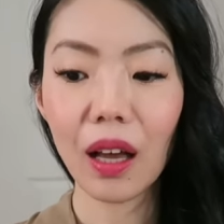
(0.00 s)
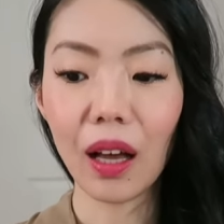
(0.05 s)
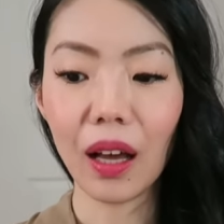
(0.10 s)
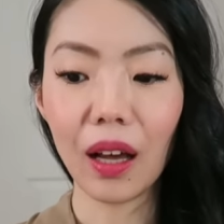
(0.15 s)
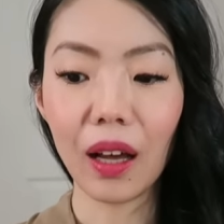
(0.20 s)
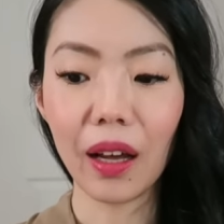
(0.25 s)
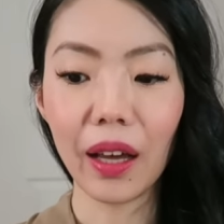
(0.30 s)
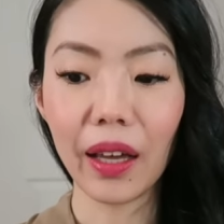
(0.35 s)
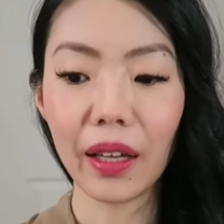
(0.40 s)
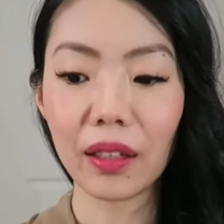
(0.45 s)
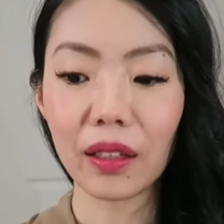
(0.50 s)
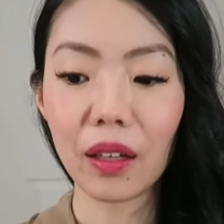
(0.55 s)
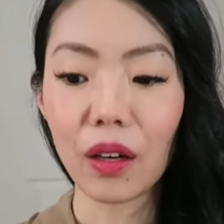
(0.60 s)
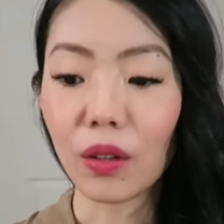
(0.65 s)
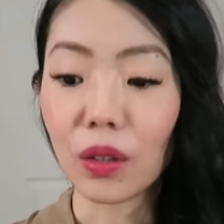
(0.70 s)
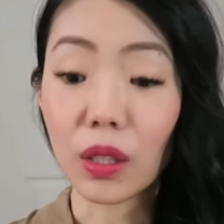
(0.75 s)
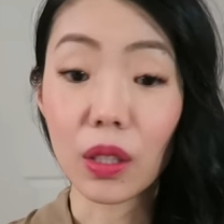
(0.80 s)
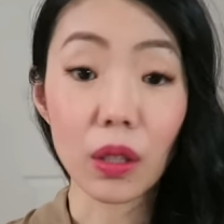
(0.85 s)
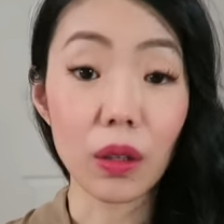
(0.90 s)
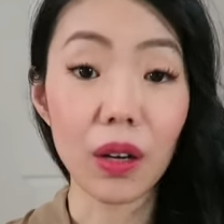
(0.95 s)
uh, and
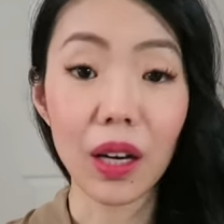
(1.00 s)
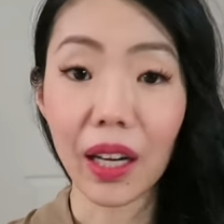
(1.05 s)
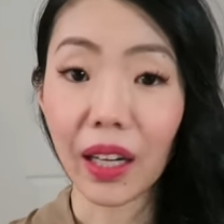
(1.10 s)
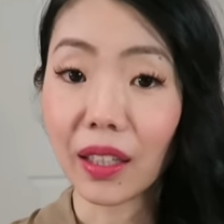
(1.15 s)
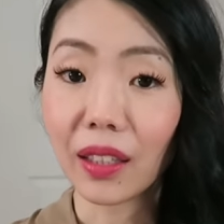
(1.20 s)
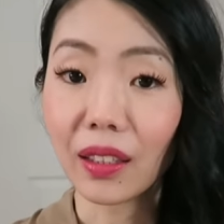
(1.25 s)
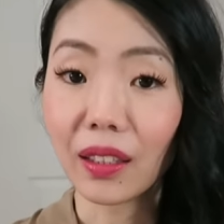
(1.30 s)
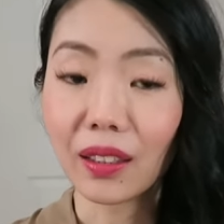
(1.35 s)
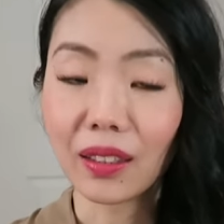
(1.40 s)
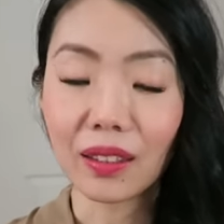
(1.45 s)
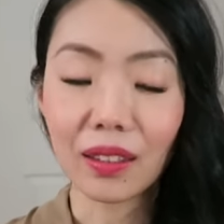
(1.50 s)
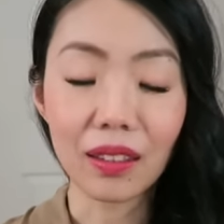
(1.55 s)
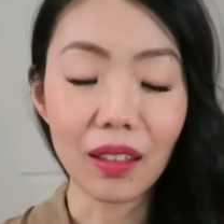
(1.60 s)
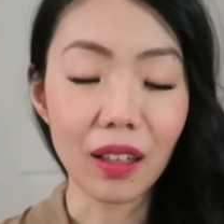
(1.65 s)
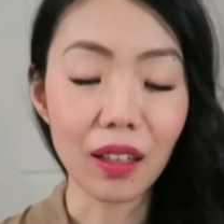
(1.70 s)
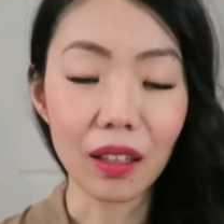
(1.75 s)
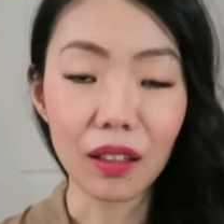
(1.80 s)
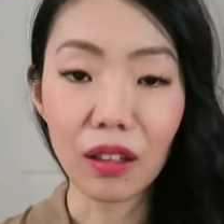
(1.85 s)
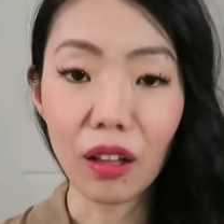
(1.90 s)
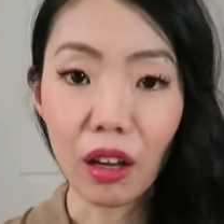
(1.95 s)
also I
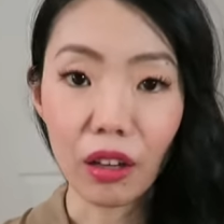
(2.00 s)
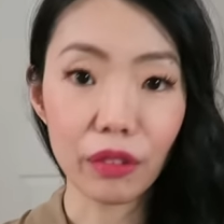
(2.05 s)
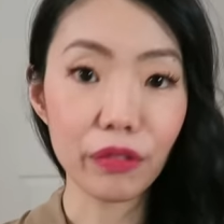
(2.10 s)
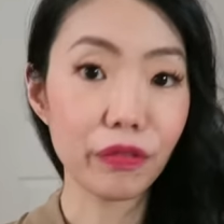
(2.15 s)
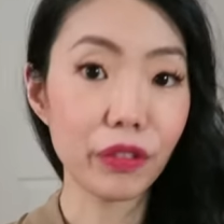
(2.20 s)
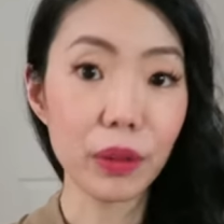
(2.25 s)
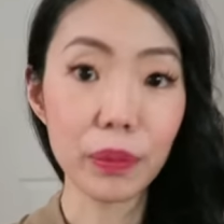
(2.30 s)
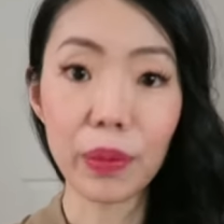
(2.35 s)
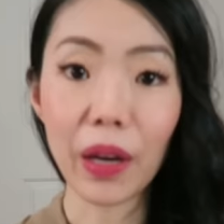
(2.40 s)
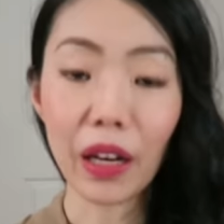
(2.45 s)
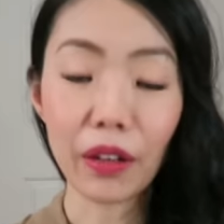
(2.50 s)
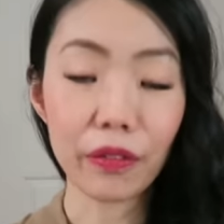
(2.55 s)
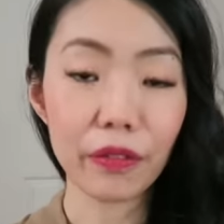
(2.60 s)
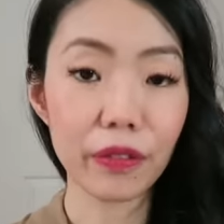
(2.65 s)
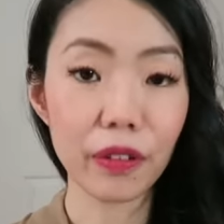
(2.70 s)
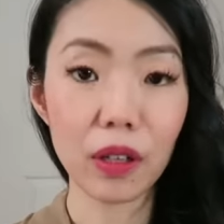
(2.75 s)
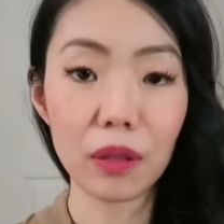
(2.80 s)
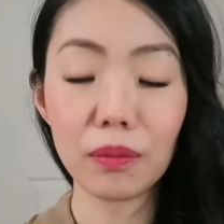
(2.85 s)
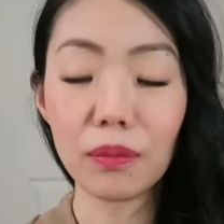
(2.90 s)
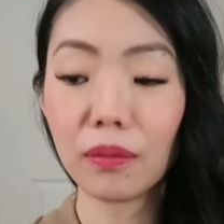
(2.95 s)
got a lot of feedback
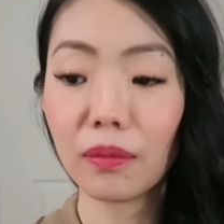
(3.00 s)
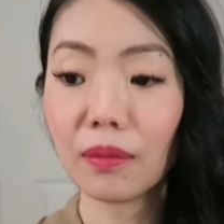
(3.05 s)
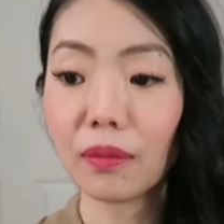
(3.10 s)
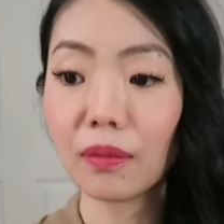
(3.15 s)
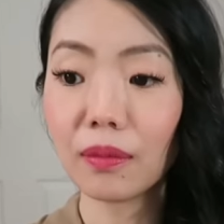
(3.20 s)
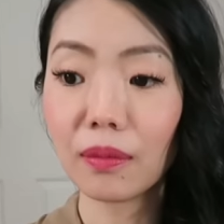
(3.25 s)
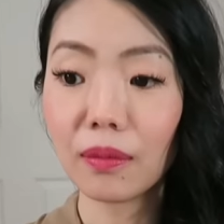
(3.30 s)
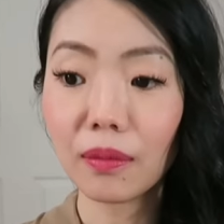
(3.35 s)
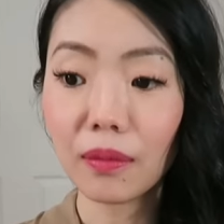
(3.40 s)
from